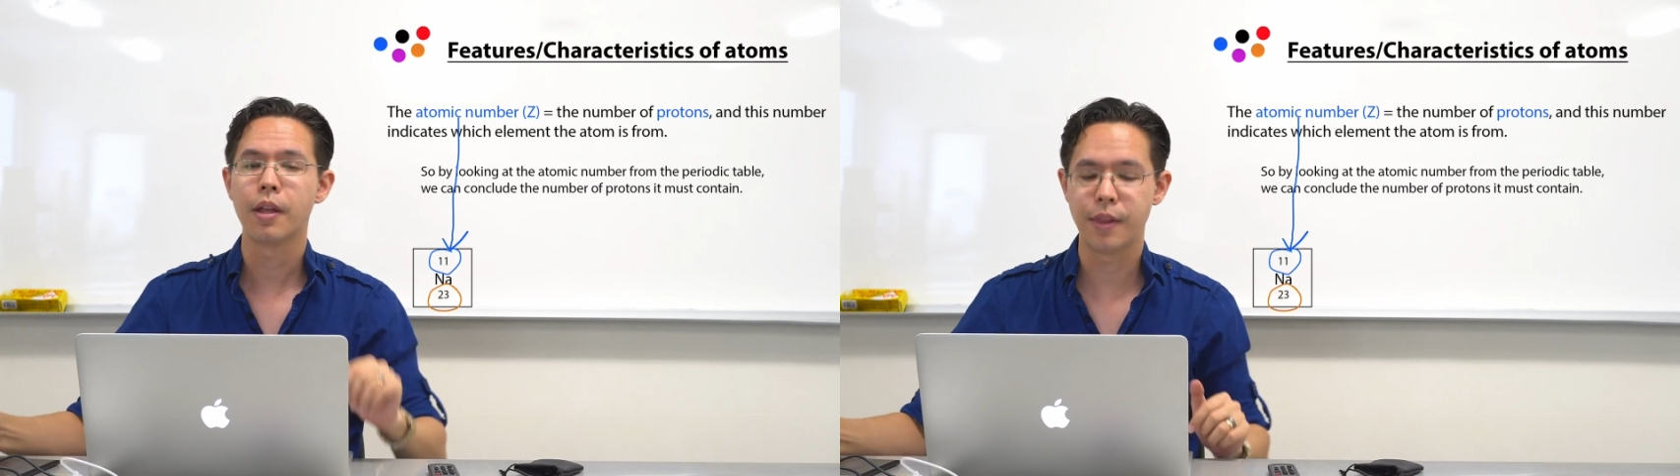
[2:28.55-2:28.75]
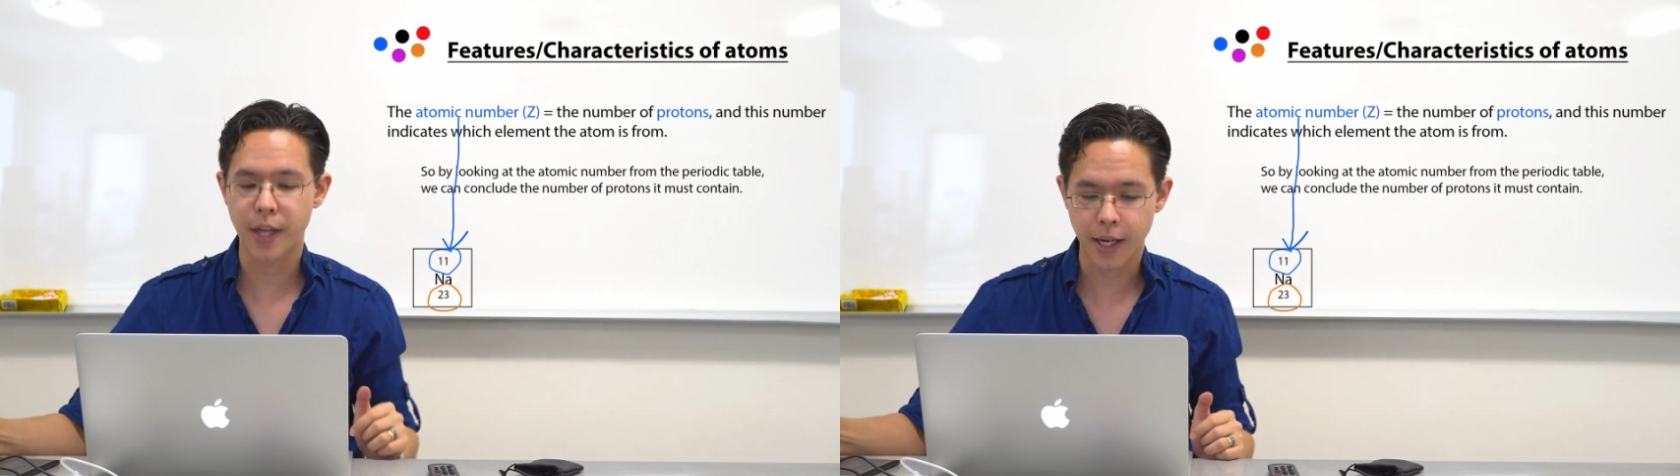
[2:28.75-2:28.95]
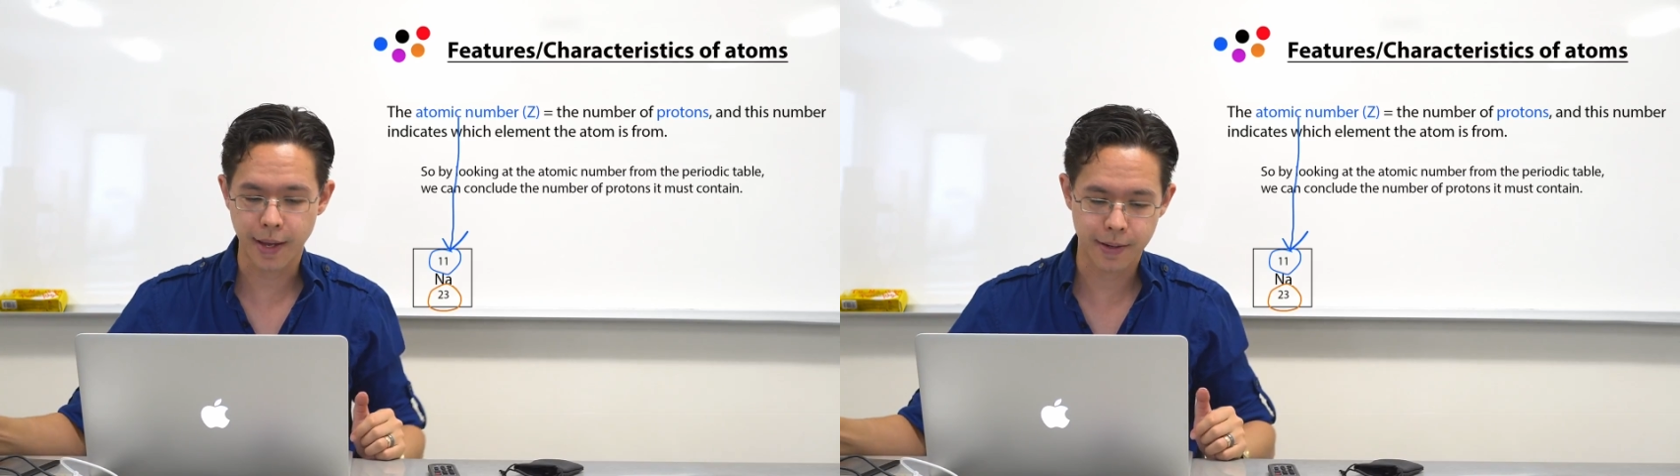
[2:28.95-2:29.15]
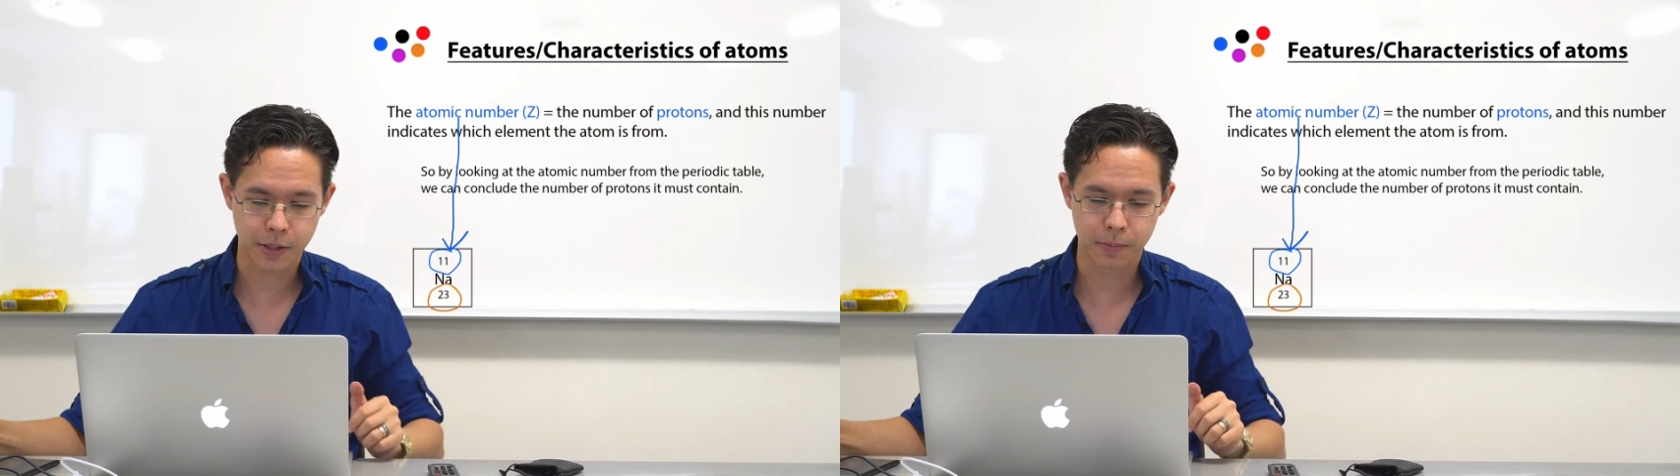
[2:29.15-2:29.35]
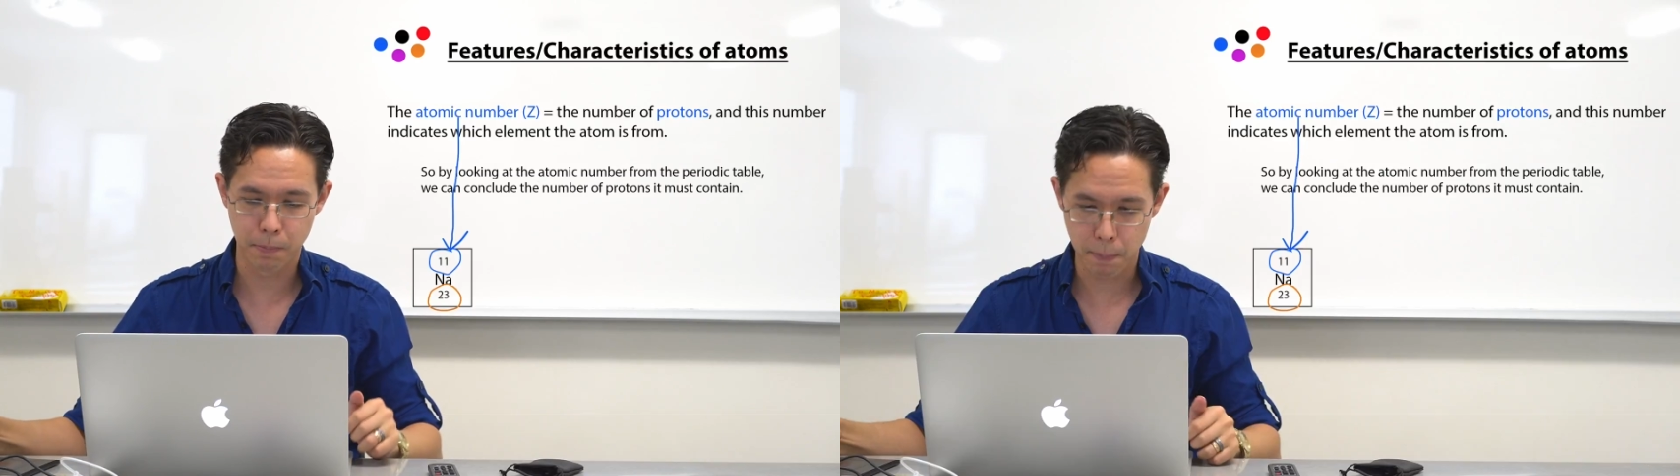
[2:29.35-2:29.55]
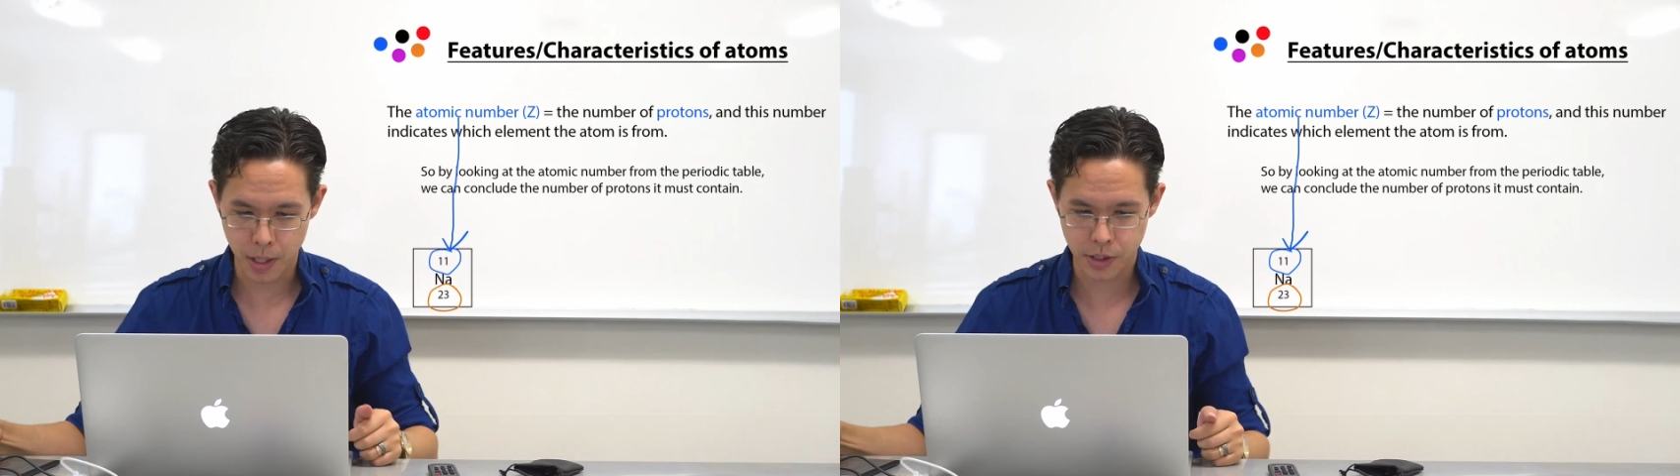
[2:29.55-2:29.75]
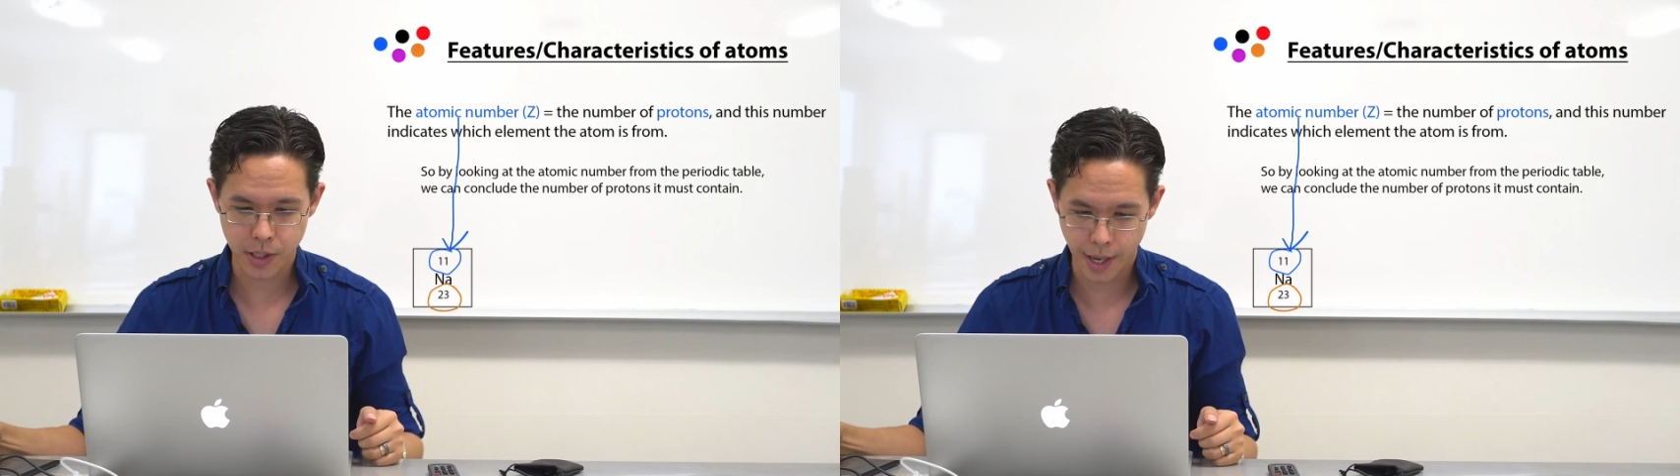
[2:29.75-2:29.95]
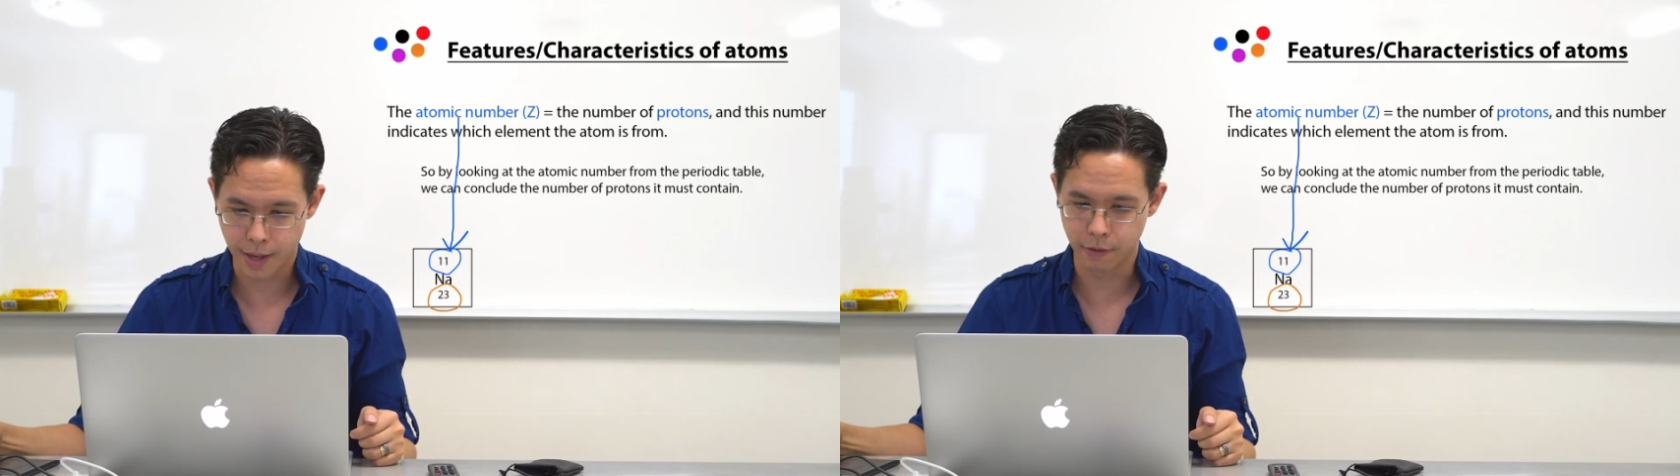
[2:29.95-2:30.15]
that atom
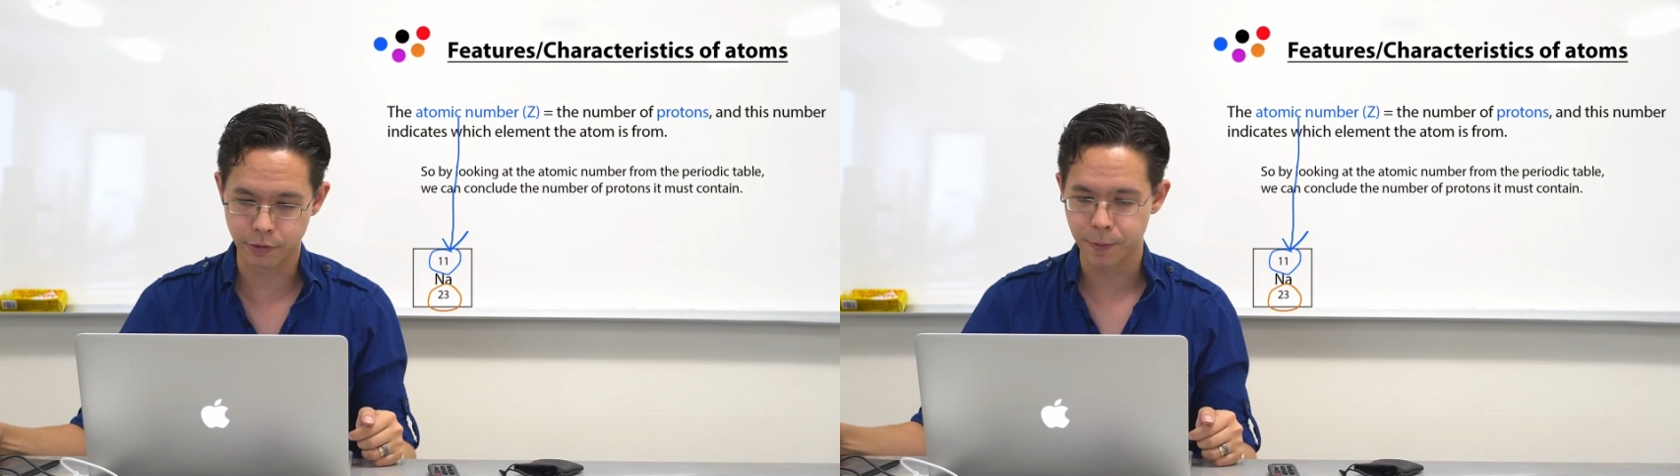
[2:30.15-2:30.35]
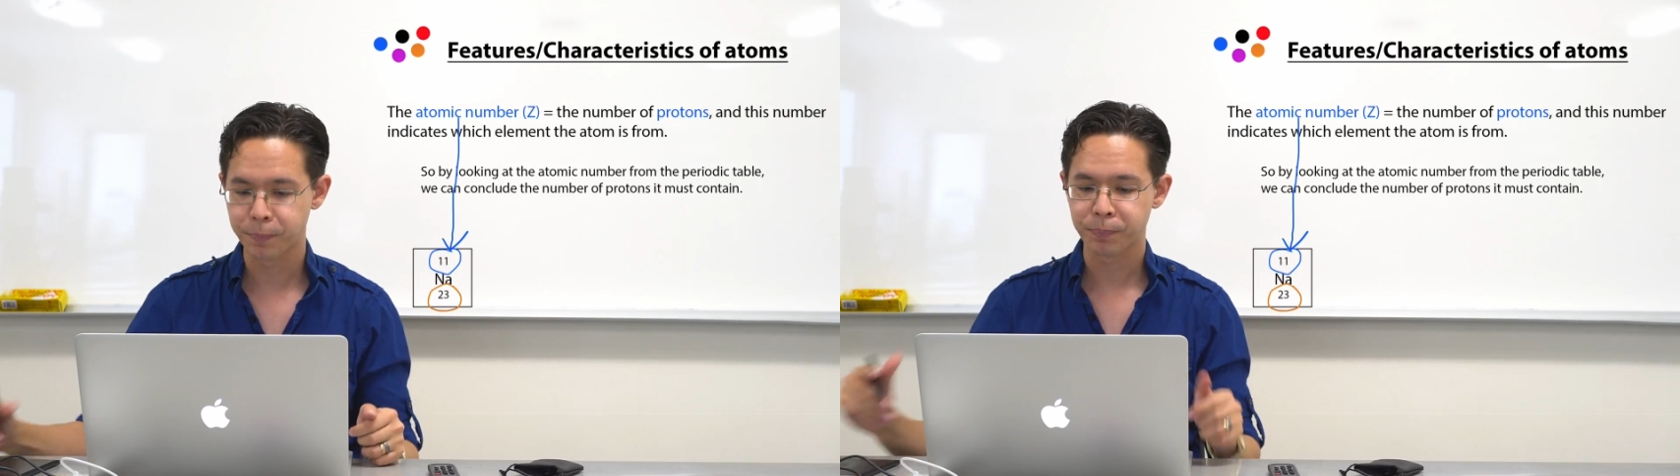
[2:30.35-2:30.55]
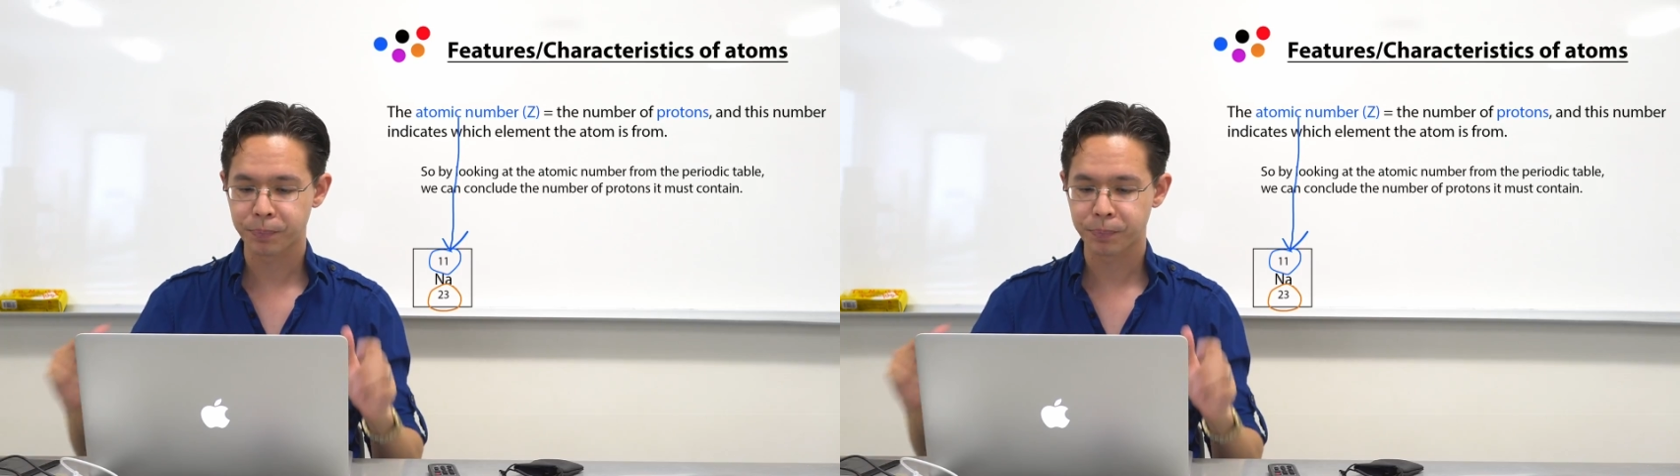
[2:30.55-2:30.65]
must have.